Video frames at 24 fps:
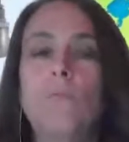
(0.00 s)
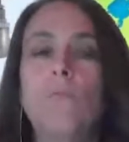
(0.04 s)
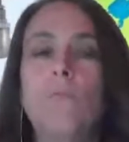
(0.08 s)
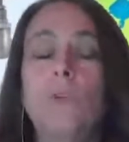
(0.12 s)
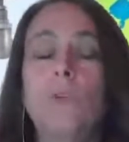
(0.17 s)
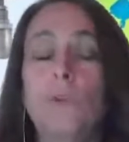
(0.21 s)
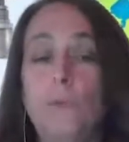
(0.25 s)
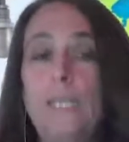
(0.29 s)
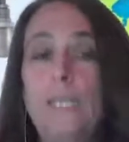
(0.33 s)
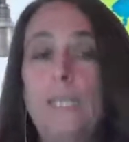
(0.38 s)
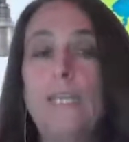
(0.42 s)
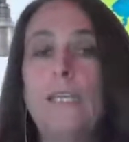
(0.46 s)

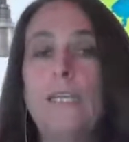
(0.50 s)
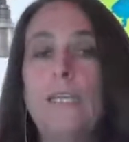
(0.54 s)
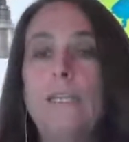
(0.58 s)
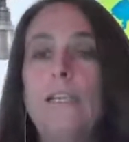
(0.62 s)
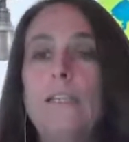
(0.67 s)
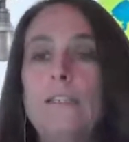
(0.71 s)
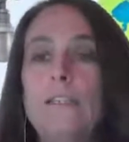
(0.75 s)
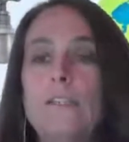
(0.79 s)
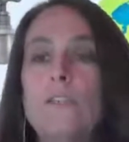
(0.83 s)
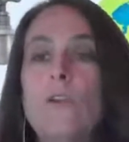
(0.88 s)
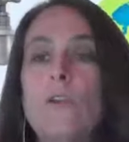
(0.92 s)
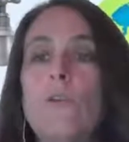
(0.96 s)
green.
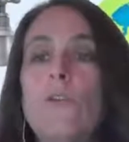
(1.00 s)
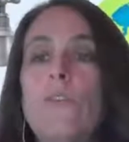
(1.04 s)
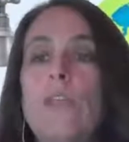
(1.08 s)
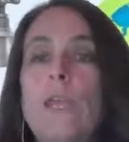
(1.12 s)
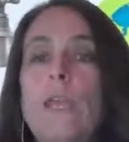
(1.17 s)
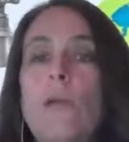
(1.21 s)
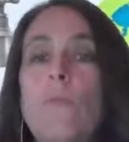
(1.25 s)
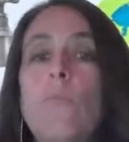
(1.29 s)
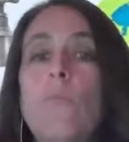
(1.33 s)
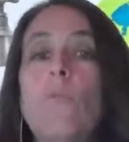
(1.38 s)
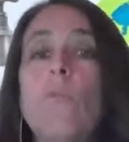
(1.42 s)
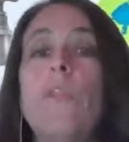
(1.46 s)
And so
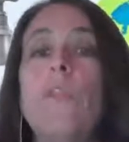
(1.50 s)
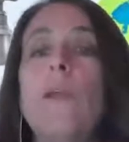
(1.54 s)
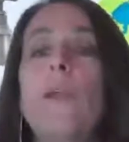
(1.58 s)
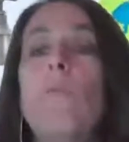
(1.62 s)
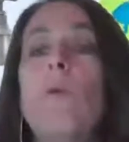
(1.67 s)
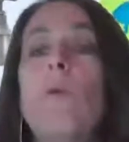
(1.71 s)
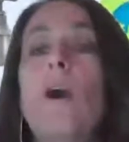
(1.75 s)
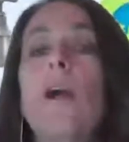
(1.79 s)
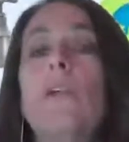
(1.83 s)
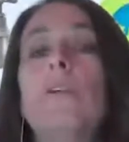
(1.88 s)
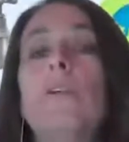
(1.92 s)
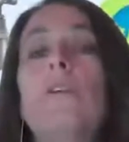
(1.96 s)
they
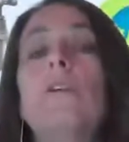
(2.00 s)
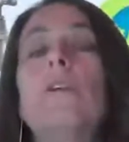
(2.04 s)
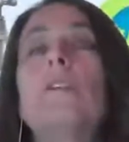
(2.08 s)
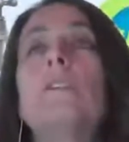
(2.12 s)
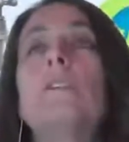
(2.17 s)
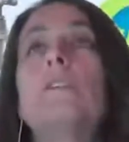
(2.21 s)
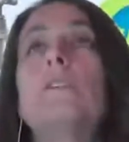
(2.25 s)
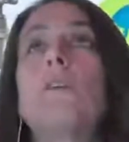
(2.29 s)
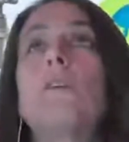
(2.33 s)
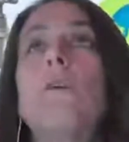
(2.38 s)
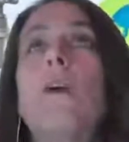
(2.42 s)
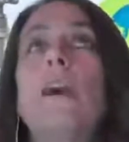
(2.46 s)
water. And
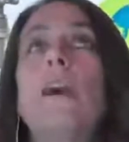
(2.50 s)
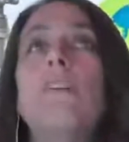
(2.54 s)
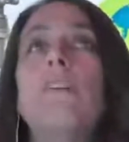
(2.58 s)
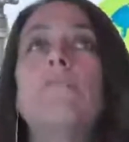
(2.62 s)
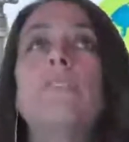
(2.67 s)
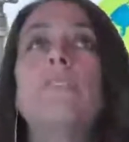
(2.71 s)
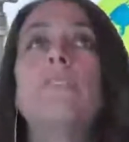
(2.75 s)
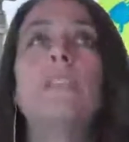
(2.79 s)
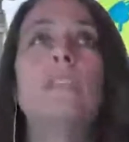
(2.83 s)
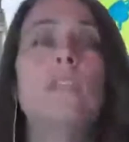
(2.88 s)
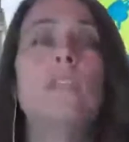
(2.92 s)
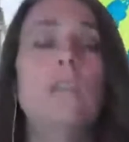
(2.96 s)
so
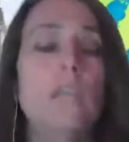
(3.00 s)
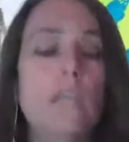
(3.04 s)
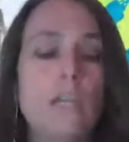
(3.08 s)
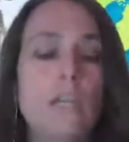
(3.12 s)
often,